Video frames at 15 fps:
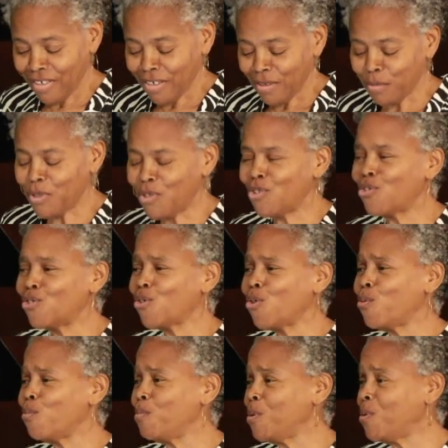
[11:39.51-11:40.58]
It was
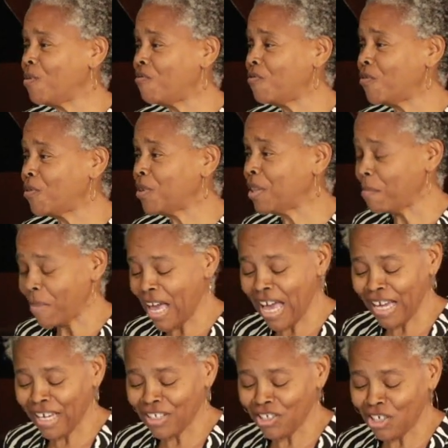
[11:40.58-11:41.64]
so beautiful in the
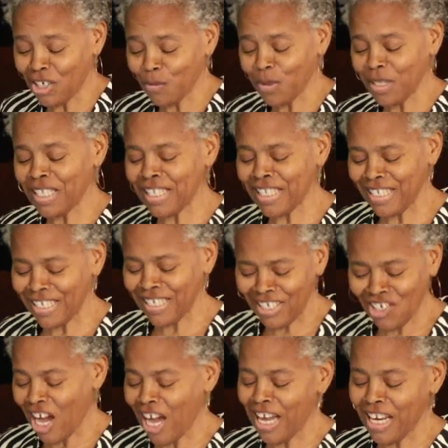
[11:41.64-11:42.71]
package, and it was
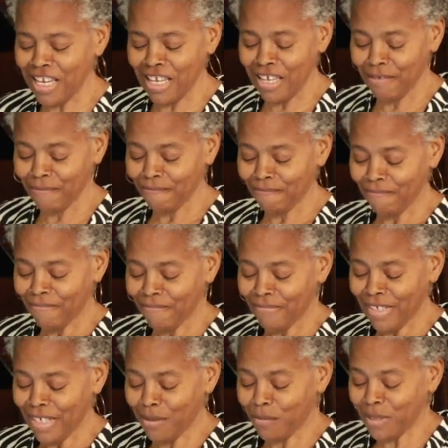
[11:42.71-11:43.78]
shiny,
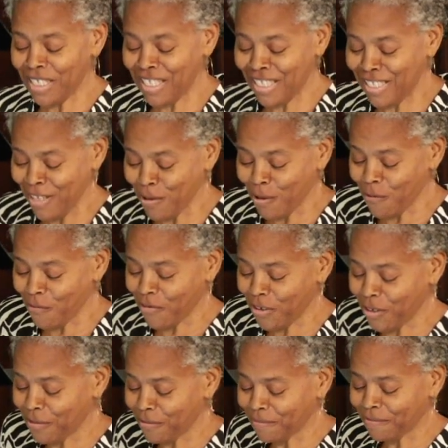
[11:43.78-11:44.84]
and it was silver.